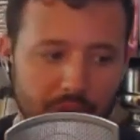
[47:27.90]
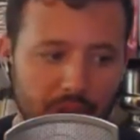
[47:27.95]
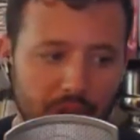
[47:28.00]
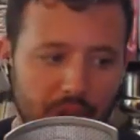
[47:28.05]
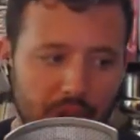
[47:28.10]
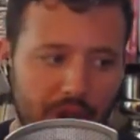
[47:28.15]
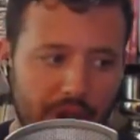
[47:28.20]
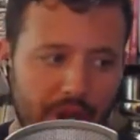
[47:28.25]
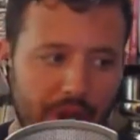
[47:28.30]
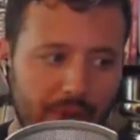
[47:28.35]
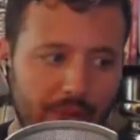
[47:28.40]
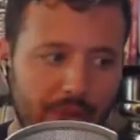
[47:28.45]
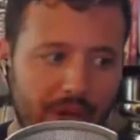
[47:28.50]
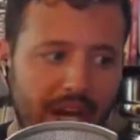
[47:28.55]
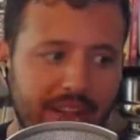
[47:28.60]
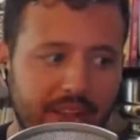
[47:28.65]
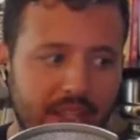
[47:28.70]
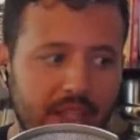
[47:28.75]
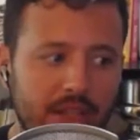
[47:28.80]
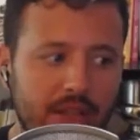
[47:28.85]

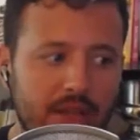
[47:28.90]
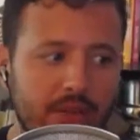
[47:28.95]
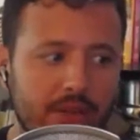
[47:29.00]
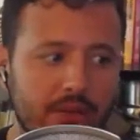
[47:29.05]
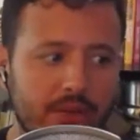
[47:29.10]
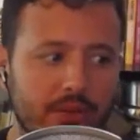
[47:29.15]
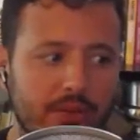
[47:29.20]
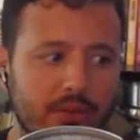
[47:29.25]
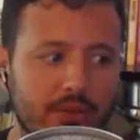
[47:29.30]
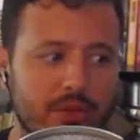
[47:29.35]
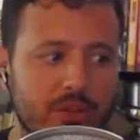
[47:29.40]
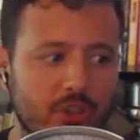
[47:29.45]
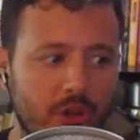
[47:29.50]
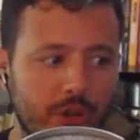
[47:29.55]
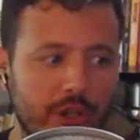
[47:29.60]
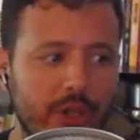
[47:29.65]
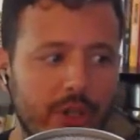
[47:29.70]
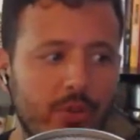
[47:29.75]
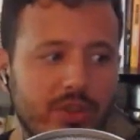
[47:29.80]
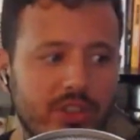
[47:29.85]
I think
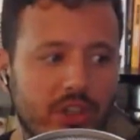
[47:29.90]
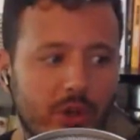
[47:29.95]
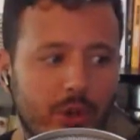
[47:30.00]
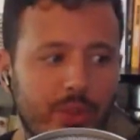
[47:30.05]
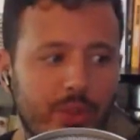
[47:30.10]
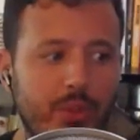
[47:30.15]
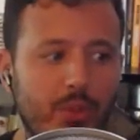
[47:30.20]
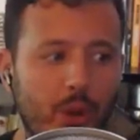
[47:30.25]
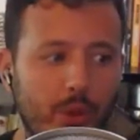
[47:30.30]
Sterling was a little bit